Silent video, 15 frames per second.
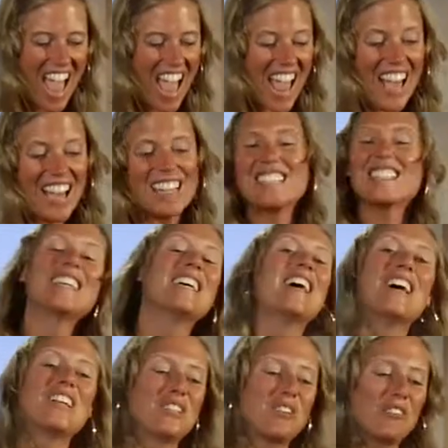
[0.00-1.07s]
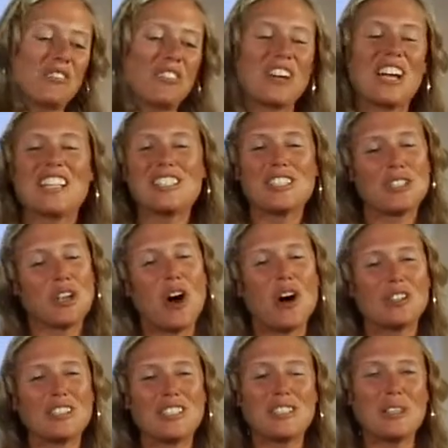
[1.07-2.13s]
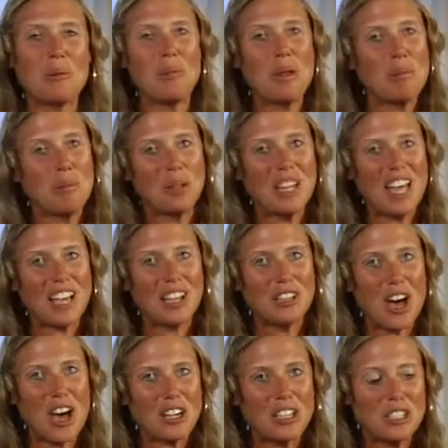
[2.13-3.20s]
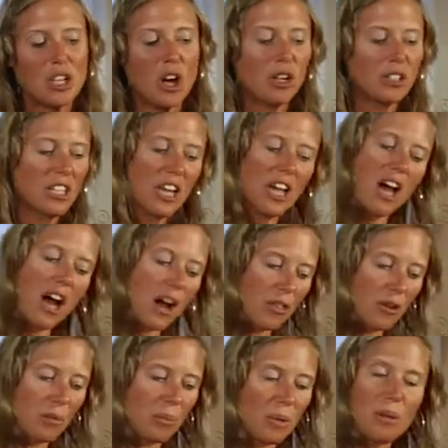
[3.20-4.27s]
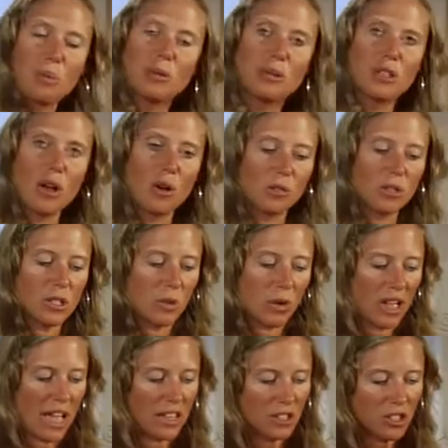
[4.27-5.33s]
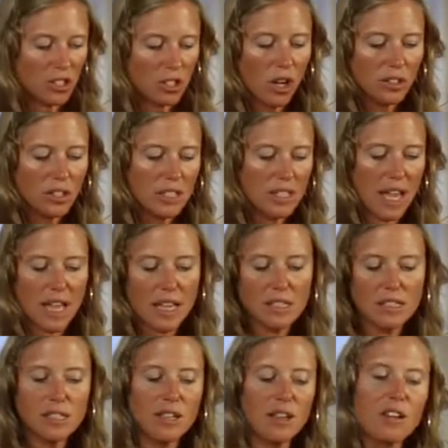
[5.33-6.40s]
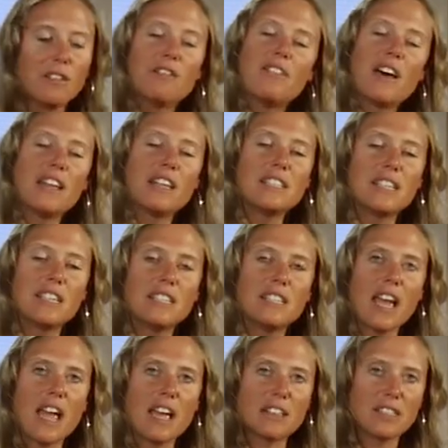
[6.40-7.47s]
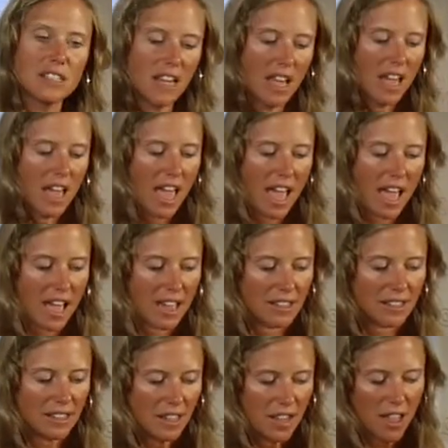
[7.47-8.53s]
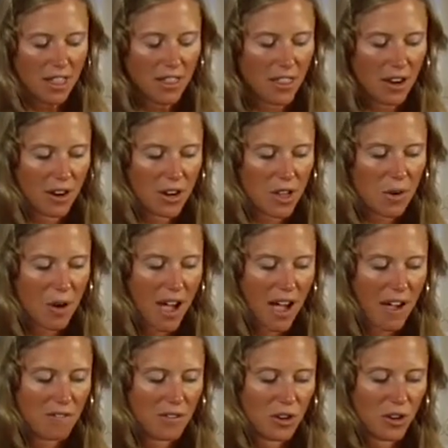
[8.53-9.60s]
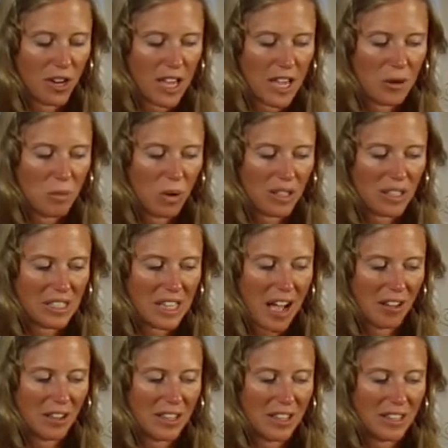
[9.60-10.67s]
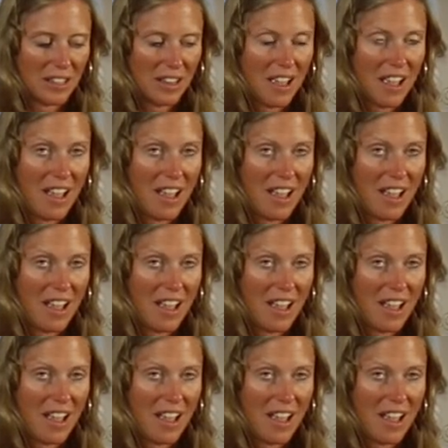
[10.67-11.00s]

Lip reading: And don't forget salt. Some people like a lot of salt, other people don't. So again, salt to taste, feta to taste, and there you have your quinoa salad.